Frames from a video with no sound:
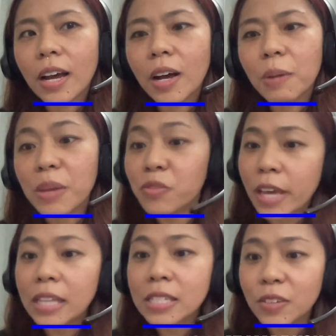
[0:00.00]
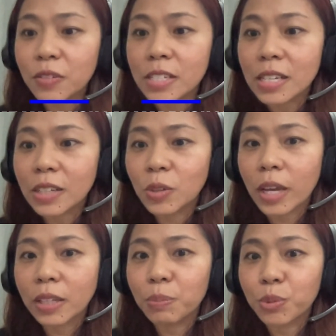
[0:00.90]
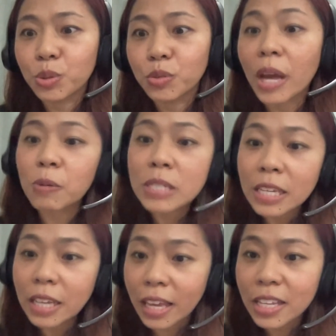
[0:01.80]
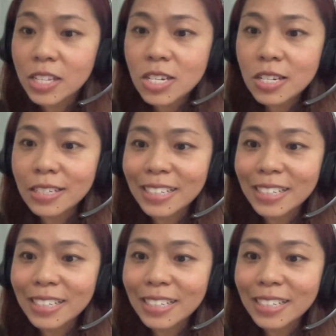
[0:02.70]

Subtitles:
my fiance visa to get approved. I was engaged.